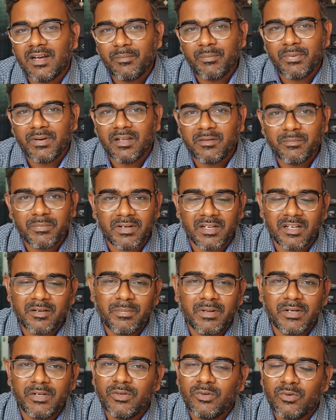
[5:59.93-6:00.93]
up and up and
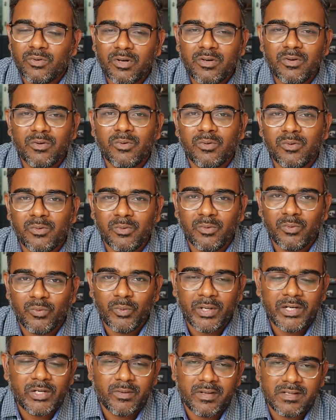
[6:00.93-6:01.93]
up and you do not know
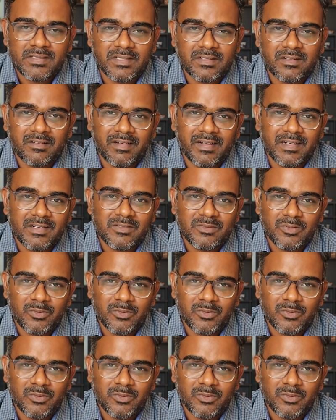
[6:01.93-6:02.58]
when to exit, right?